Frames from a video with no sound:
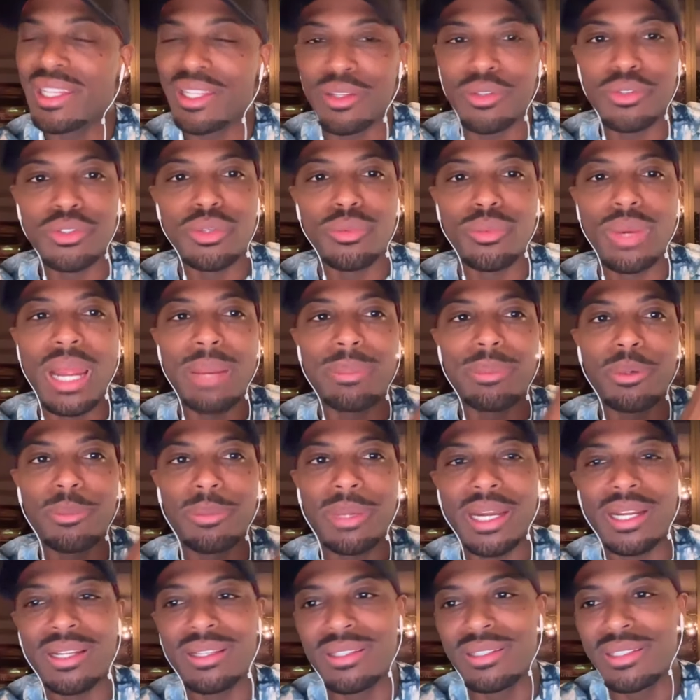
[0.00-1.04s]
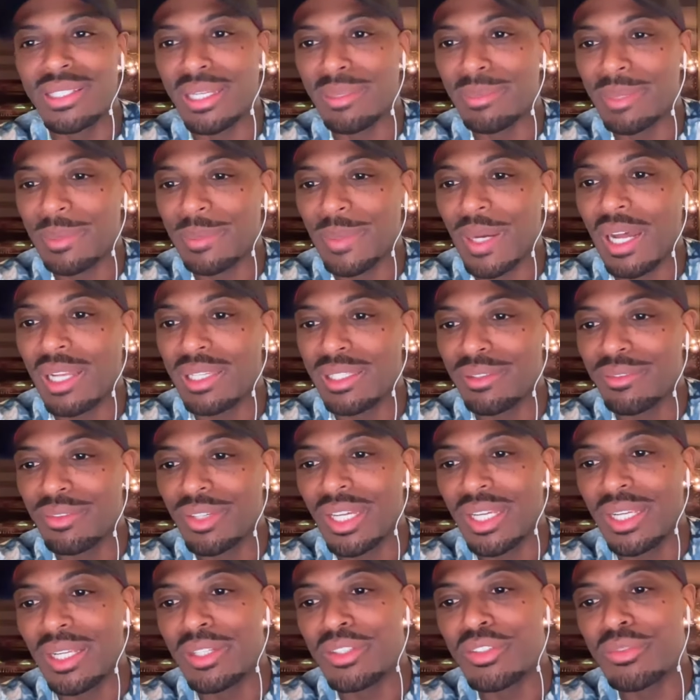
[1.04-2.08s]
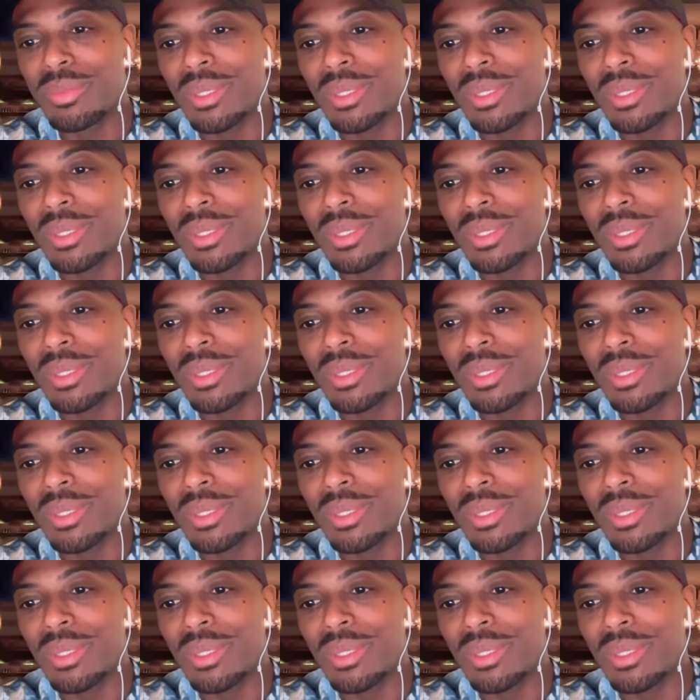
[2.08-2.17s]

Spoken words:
There's a rapper back in the day named Ali Vegas.